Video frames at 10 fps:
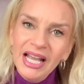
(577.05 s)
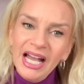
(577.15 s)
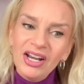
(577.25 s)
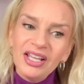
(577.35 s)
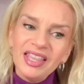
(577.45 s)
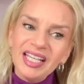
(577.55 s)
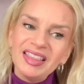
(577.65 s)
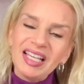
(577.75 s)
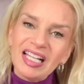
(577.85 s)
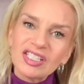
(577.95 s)
And I think
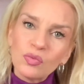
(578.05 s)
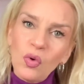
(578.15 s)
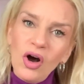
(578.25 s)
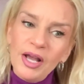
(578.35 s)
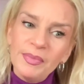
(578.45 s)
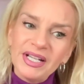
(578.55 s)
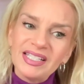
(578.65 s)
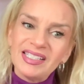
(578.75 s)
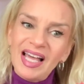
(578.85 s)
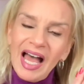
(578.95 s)
that's why,
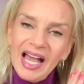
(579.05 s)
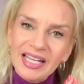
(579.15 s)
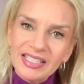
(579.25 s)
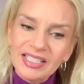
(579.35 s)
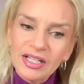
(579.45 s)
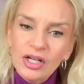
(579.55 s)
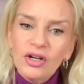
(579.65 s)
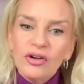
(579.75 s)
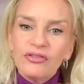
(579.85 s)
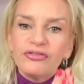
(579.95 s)
because that
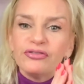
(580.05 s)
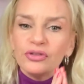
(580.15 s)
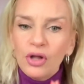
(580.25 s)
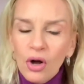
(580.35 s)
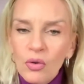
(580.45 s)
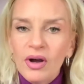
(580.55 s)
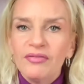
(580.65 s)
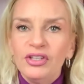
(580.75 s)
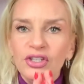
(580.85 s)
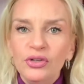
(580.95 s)
flow of
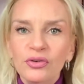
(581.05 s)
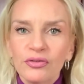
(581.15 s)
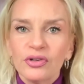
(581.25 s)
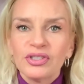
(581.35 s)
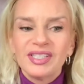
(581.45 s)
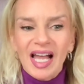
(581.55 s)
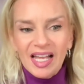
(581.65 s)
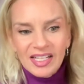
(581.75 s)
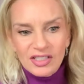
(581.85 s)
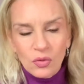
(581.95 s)
the universe, that
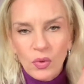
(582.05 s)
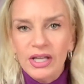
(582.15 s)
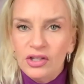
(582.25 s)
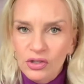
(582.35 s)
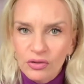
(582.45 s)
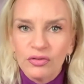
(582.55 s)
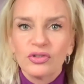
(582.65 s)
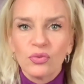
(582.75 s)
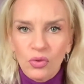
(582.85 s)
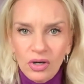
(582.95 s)
is the way the universe
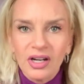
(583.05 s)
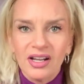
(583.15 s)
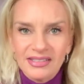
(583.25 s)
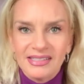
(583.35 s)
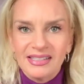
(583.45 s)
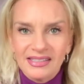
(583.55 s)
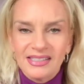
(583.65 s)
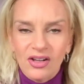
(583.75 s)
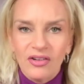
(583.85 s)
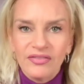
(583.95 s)
organizes
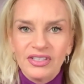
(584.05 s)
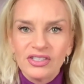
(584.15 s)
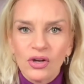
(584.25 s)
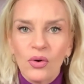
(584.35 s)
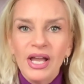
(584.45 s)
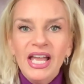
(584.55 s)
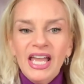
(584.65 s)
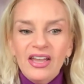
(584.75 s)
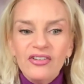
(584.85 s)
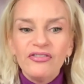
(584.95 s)
itself. And so
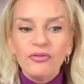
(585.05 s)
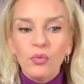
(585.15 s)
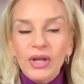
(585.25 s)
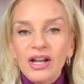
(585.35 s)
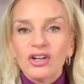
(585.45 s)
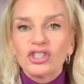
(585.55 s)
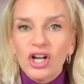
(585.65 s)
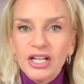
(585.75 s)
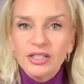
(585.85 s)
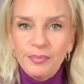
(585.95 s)
if we are
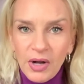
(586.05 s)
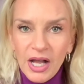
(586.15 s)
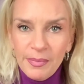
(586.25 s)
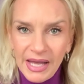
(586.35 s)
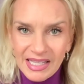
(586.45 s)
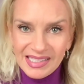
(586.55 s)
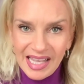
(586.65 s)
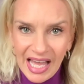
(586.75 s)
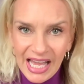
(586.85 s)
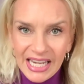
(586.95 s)
trying to bypass
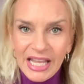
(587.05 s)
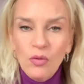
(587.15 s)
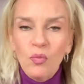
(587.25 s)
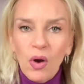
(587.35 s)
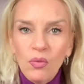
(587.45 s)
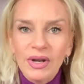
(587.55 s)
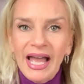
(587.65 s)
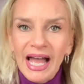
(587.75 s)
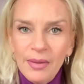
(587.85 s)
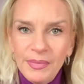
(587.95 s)
that, it won't
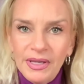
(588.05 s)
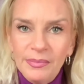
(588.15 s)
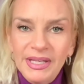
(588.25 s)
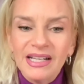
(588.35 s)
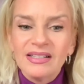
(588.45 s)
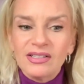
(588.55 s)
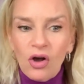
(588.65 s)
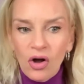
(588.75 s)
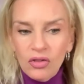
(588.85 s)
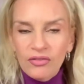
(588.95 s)
happen, because
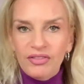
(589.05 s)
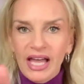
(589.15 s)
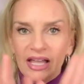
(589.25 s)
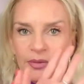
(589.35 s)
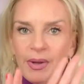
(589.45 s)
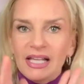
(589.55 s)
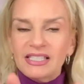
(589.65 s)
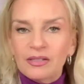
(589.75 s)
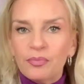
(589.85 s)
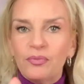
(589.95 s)
all of that, the past
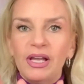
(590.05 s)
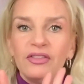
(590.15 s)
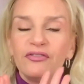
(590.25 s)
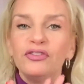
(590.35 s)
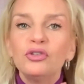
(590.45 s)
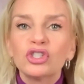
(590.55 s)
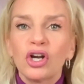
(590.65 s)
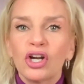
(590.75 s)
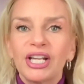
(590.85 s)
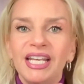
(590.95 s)
and the future,
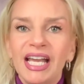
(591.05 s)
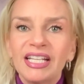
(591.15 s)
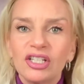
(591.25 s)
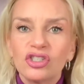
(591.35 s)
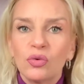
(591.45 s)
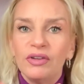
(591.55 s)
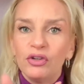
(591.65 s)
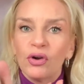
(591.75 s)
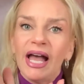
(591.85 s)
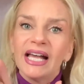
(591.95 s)
are connected. So if
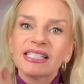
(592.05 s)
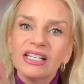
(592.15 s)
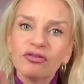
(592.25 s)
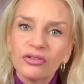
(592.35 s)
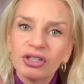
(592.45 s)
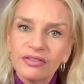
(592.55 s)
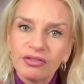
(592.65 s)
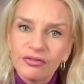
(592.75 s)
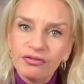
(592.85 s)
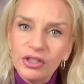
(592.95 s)
you're asking for a
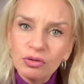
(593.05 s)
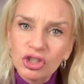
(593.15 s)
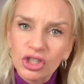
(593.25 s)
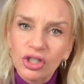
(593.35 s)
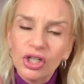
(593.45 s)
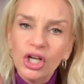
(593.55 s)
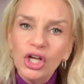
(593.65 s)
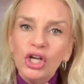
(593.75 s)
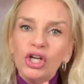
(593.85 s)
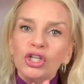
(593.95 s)
different future,
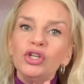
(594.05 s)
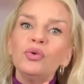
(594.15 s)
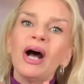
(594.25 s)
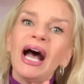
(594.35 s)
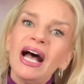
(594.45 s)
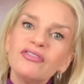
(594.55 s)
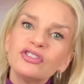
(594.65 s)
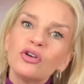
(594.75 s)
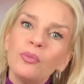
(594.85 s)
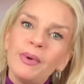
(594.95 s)
you have to
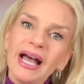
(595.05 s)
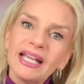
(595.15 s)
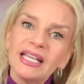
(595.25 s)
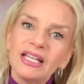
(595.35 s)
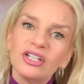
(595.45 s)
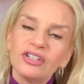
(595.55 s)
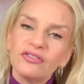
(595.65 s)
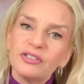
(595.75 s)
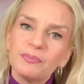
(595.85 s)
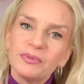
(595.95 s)
go back and get a
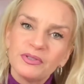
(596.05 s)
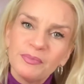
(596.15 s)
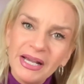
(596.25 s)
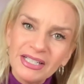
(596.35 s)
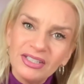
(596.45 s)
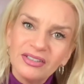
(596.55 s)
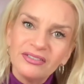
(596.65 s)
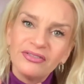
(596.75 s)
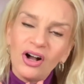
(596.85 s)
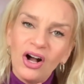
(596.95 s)
different
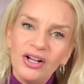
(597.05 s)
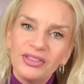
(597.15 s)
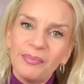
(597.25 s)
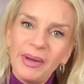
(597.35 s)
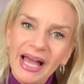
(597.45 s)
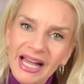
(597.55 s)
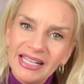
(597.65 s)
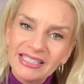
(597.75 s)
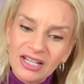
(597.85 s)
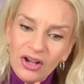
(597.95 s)
perspective on the
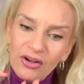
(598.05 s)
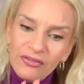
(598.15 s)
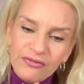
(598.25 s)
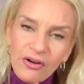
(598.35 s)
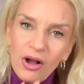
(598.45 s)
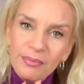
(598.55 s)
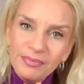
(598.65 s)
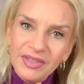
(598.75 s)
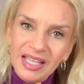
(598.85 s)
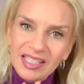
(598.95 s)
past
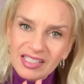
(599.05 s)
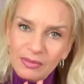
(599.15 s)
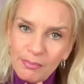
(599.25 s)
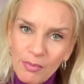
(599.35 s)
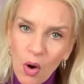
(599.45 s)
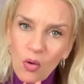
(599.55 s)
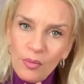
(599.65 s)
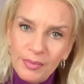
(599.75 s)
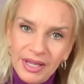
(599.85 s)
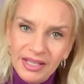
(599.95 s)
from this
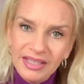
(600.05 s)
moment.